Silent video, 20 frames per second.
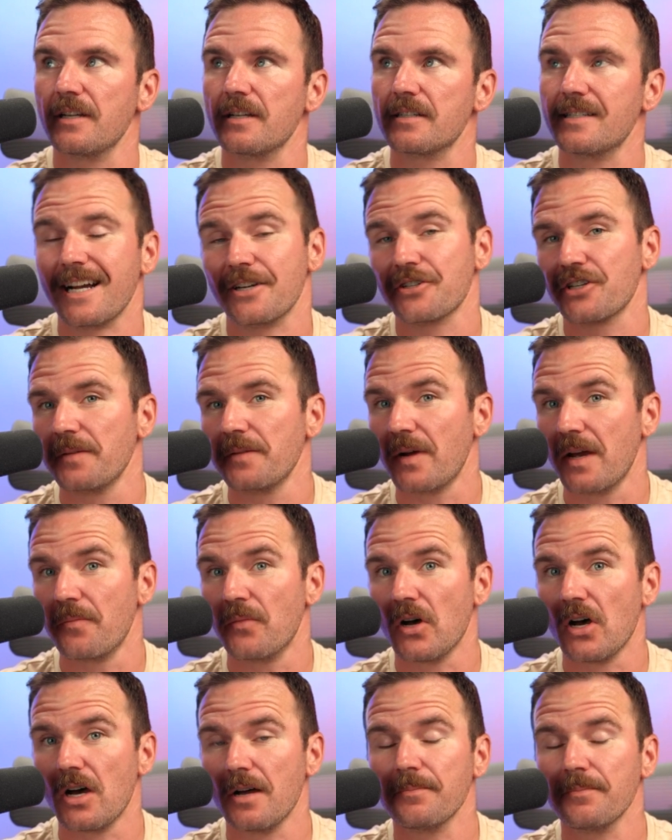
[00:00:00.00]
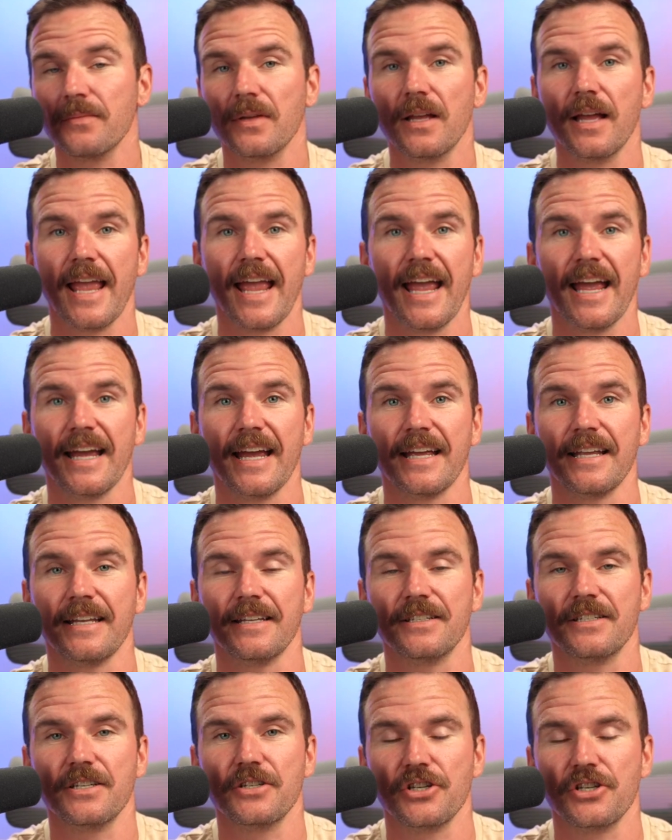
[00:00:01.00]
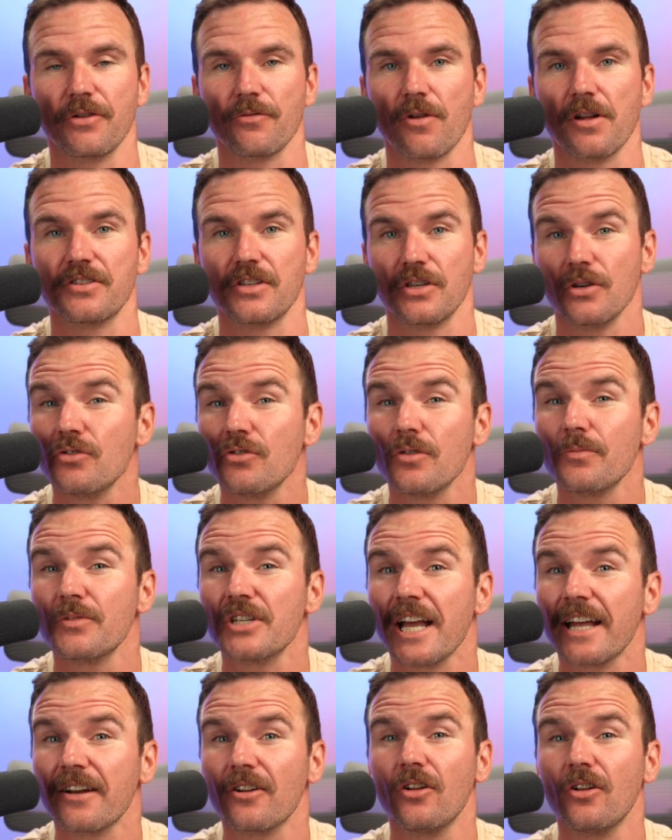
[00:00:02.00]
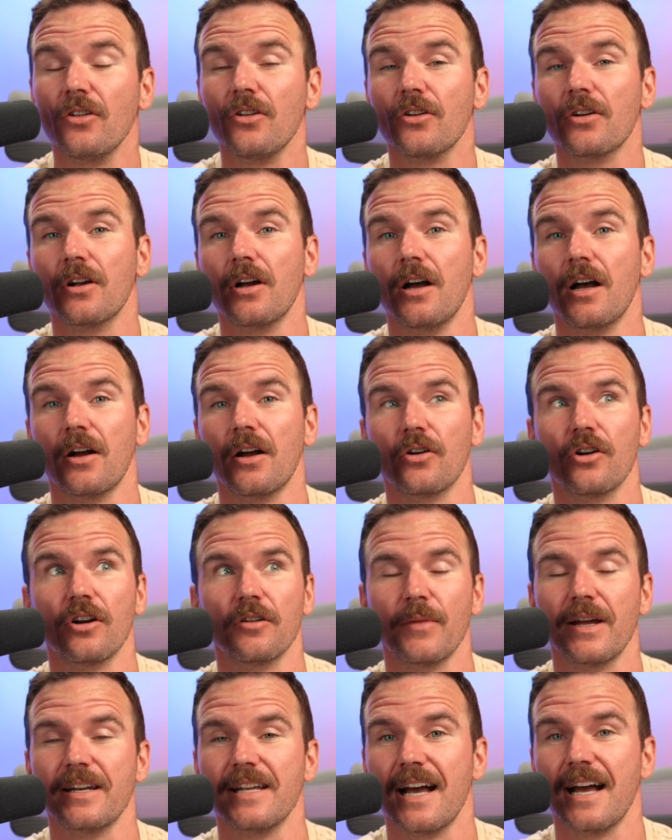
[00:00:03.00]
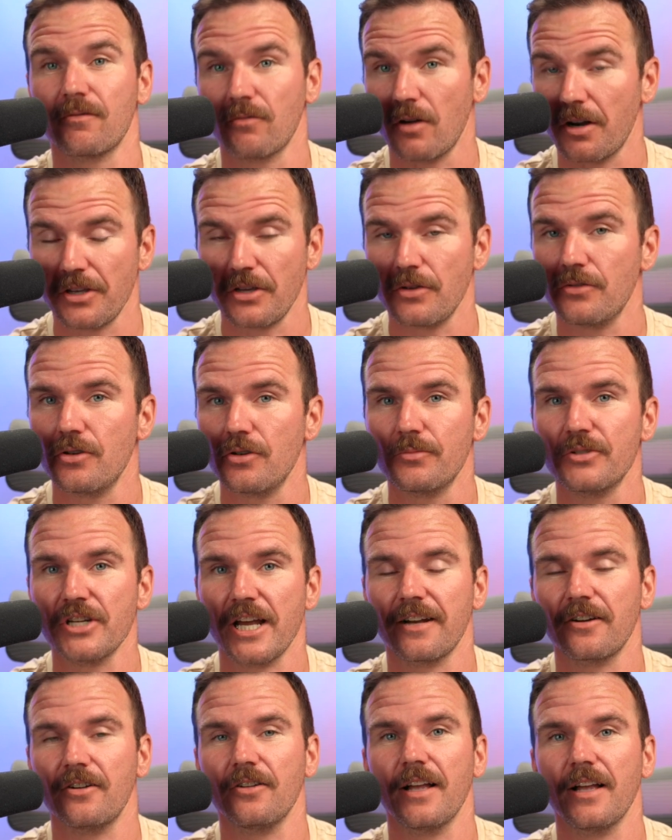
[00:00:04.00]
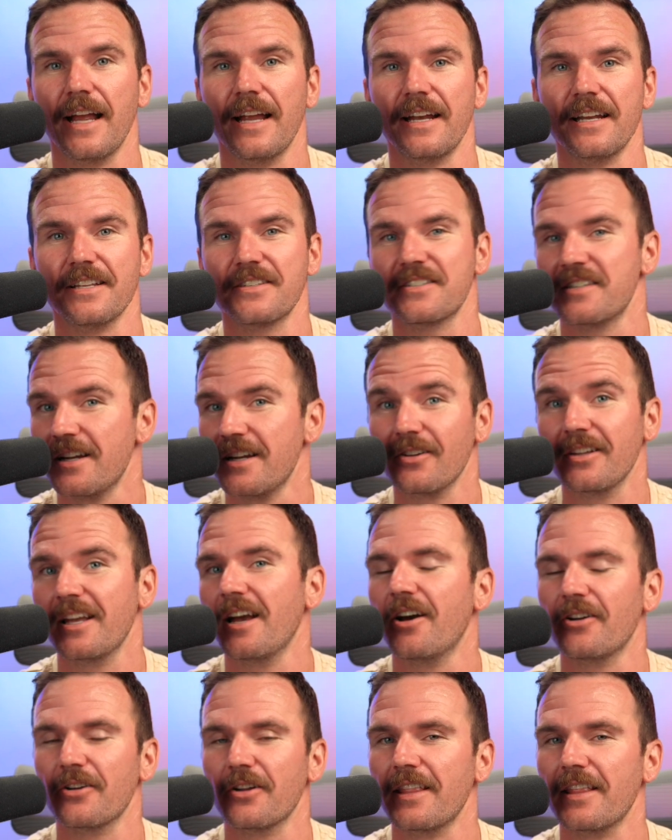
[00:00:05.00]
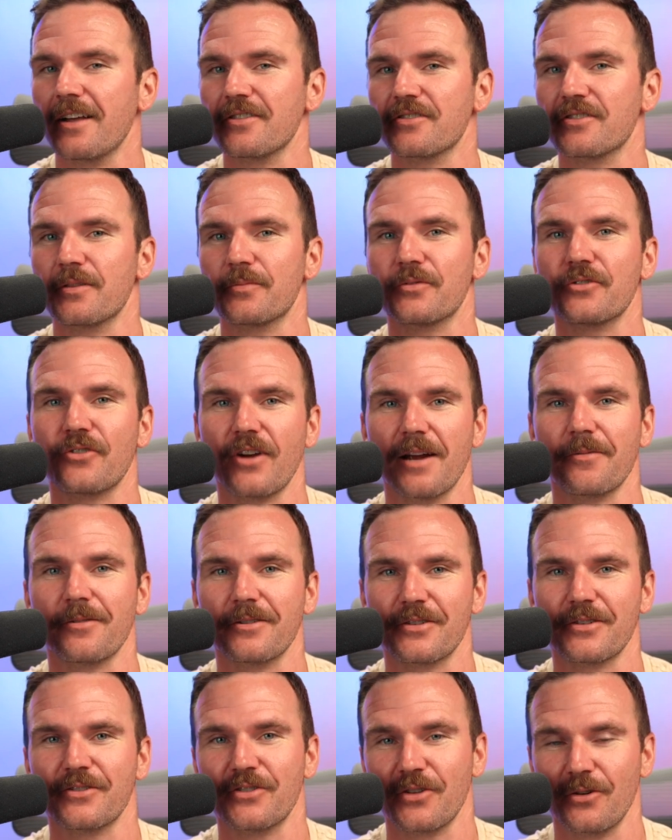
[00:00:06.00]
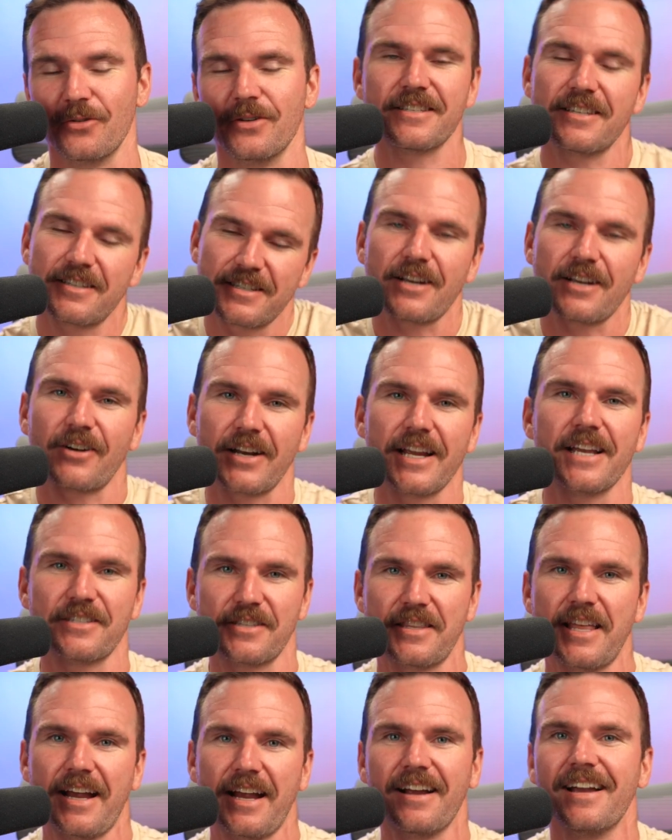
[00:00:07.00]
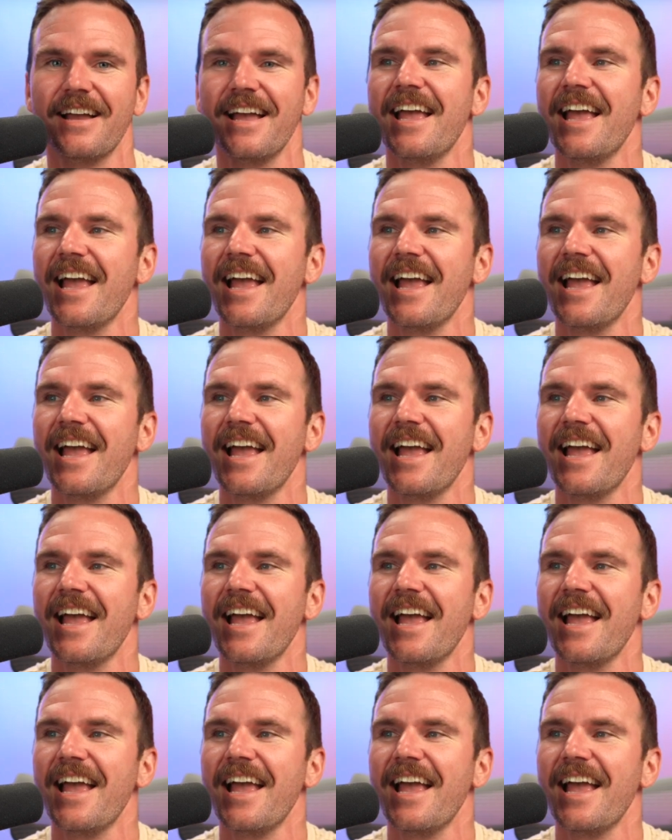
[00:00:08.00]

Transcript: It's actually my mom, and she runs a YouTube channel. Her and my dad run a YouTube channel, and it's nearly 100,000 subscribers. And so it's a serious thing.